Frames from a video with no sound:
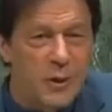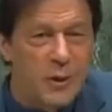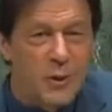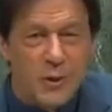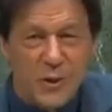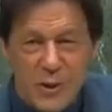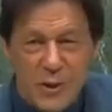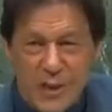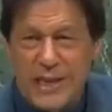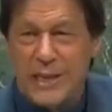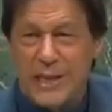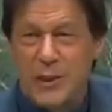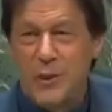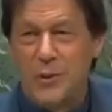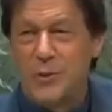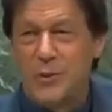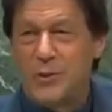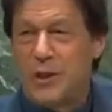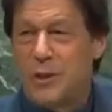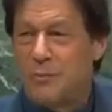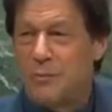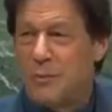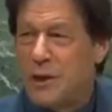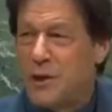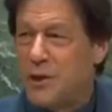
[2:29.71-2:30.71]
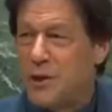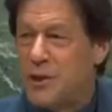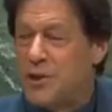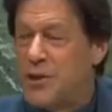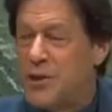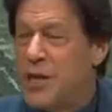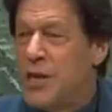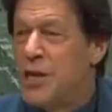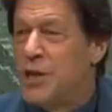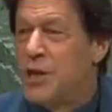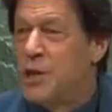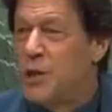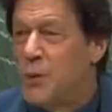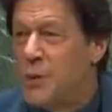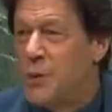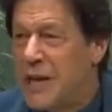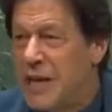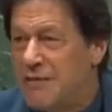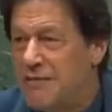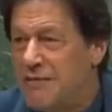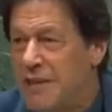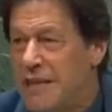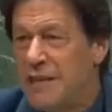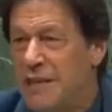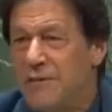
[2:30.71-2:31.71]
stay neutral because you will
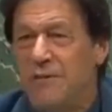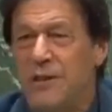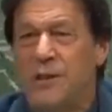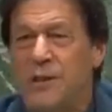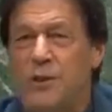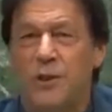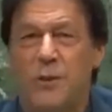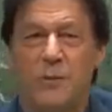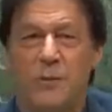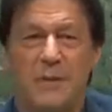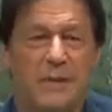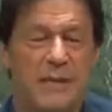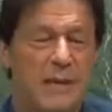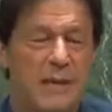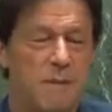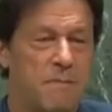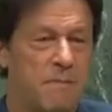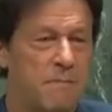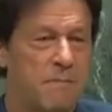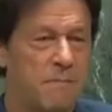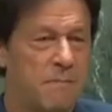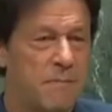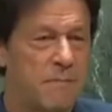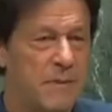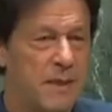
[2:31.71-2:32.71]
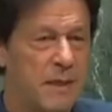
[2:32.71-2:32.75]
have leverage over them.